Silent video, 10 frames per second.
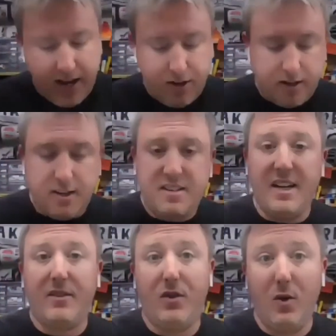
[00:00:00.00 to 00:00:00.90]
And you're gonna
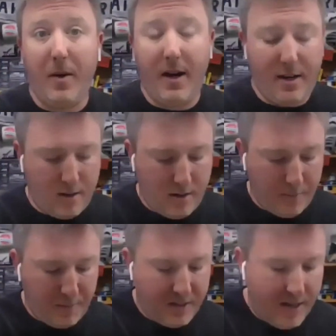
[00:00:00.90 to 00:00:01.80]
take two binder
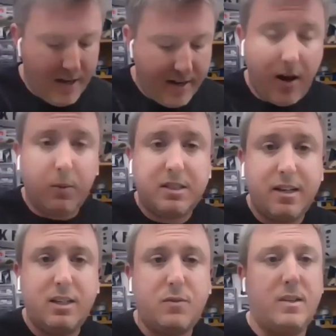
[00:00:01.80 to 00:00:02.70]
clips. Now, what's
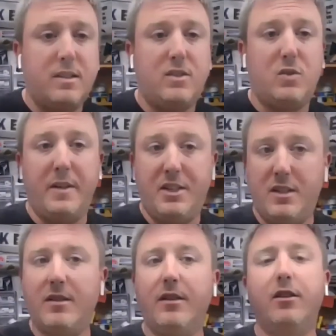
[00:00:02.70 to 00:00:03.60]
nice for these
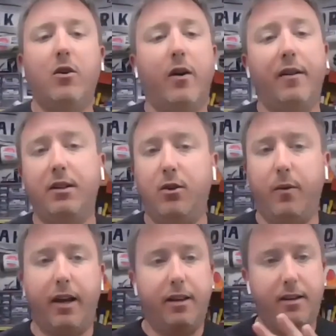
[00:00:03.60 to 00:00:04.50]
switches is you don't have to
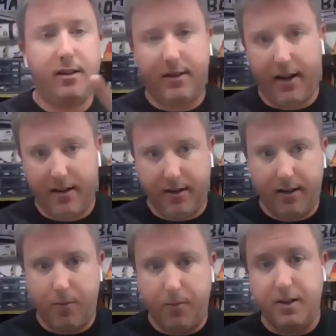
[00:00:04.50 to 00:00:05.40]
do any of the
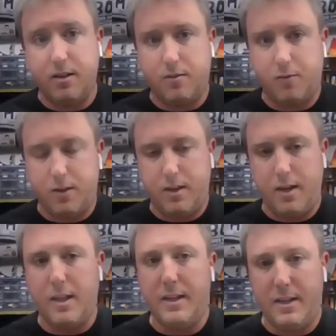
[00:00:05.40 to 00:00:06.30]
sanding that we did for
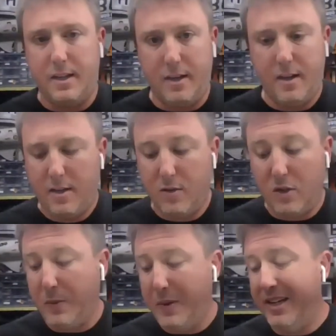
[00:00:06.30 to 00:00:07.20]
the LED.
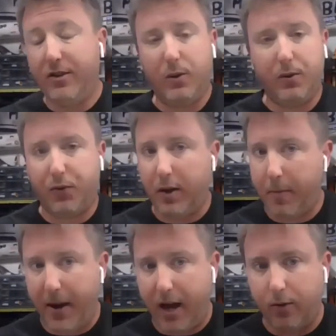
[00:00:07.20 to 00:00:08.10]
Notice we didn't do it for
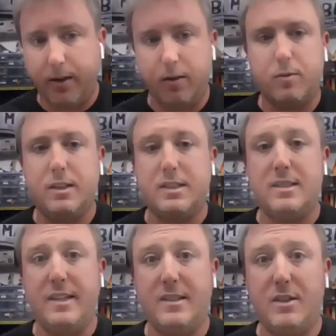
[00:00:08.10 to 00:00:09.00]
the battery. You really
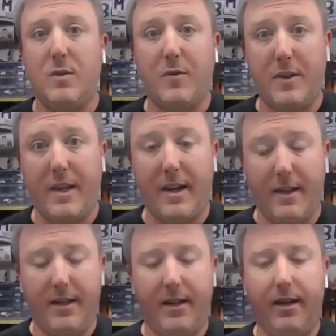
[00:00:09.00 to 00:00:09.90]
just need to do it for the
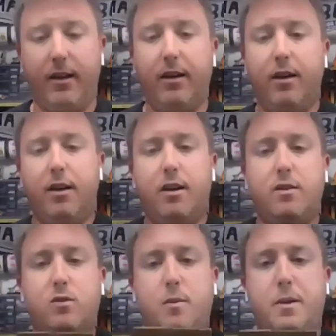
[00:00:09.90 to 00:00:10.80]
LED.
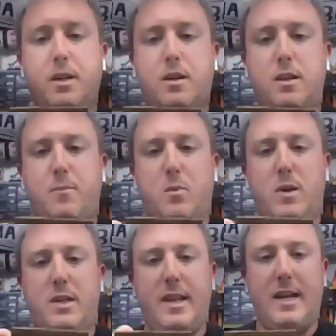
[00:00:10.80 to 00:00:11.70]
So I'm gonna clip
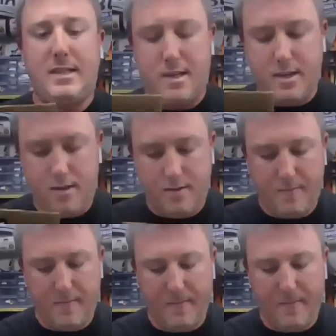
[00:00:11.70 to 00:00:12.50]
one to that side.